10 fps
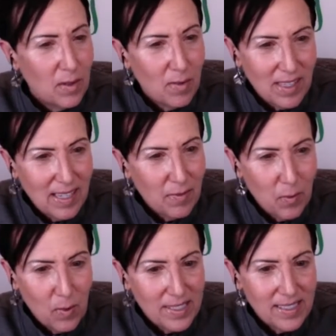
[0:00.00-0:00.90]
Do you think if
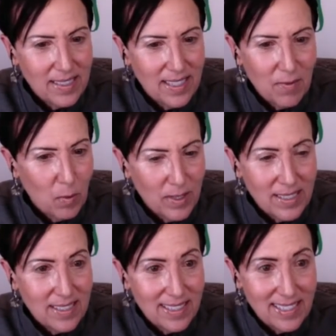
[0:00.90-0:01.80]
it
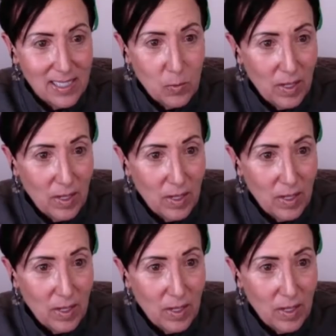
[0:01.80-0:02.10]
wasn't delicious,